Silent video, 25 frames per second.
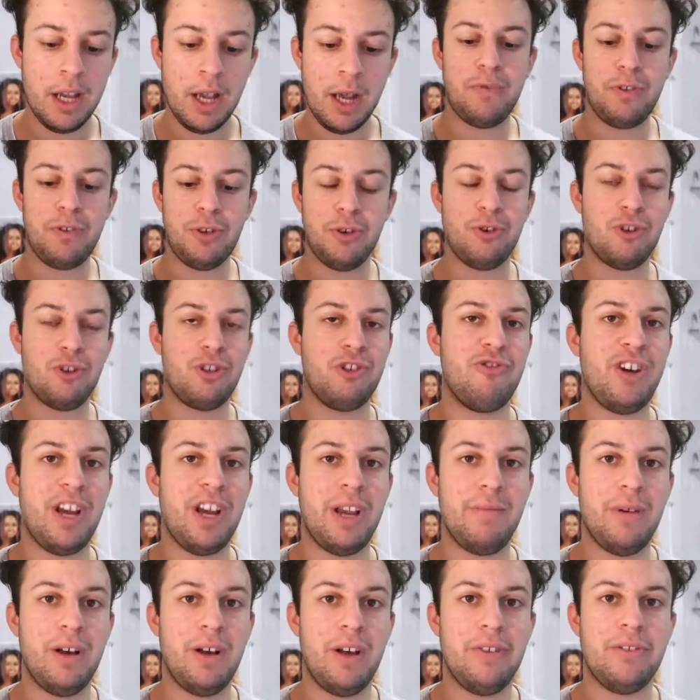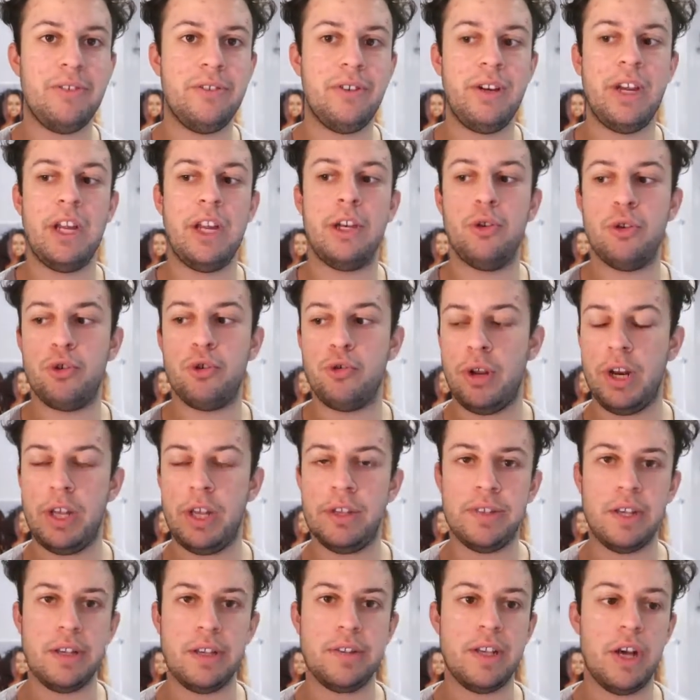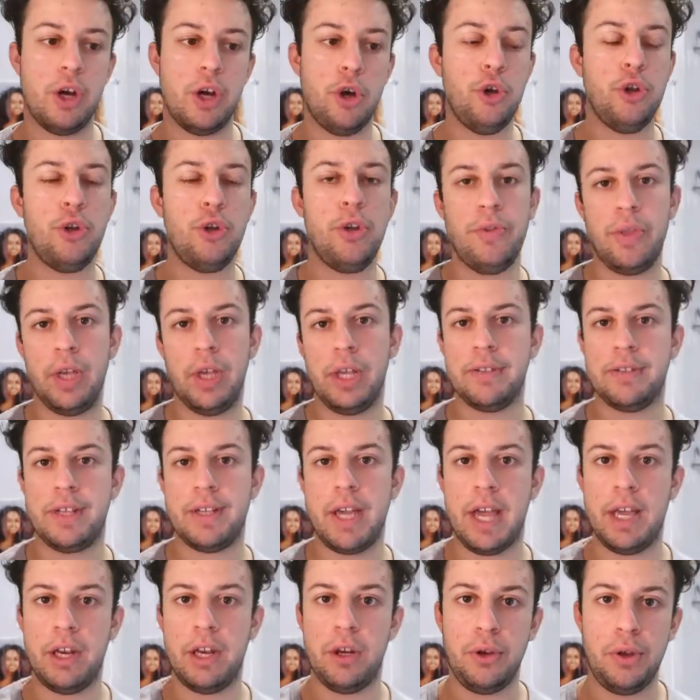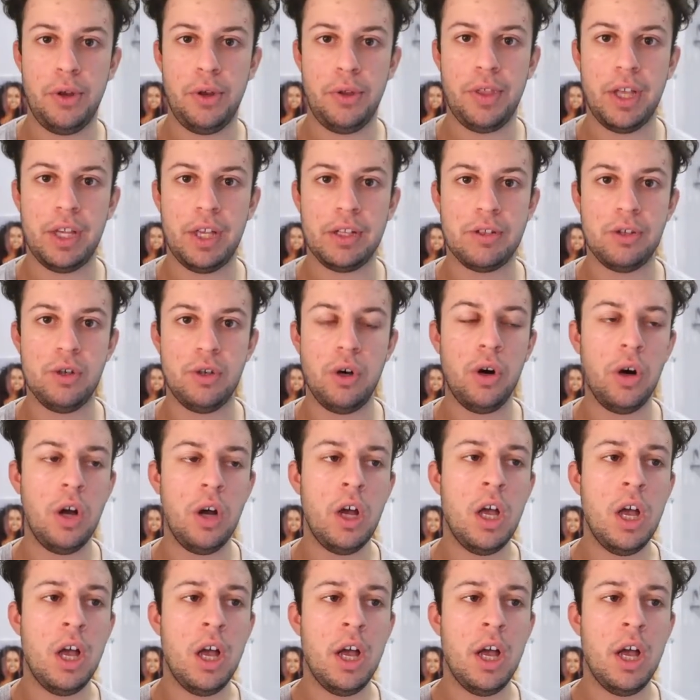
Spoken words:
If you're a straight person and you're trying to suss out who you think's gay and who you think's not,